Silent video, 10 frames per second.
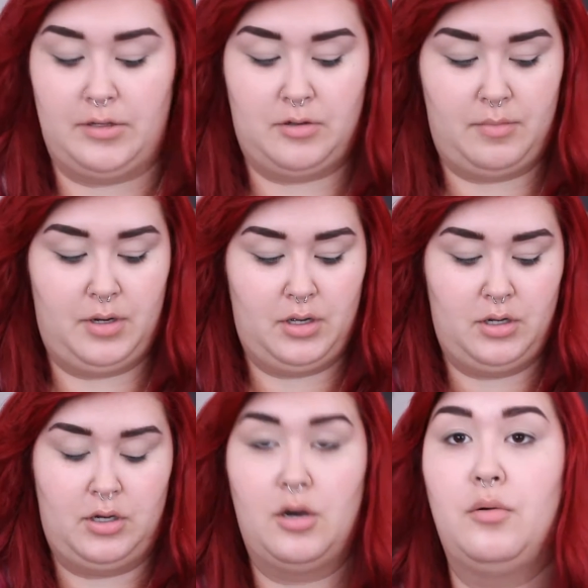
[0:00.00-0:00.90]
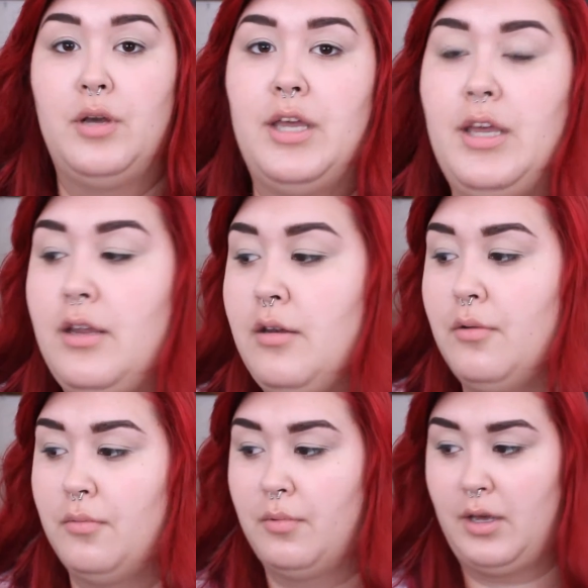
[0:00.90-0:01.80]
So I'm gonna go in
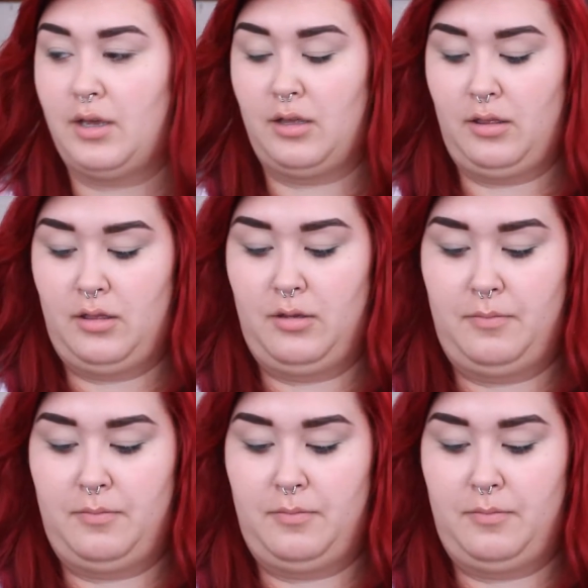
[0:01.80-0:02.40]
with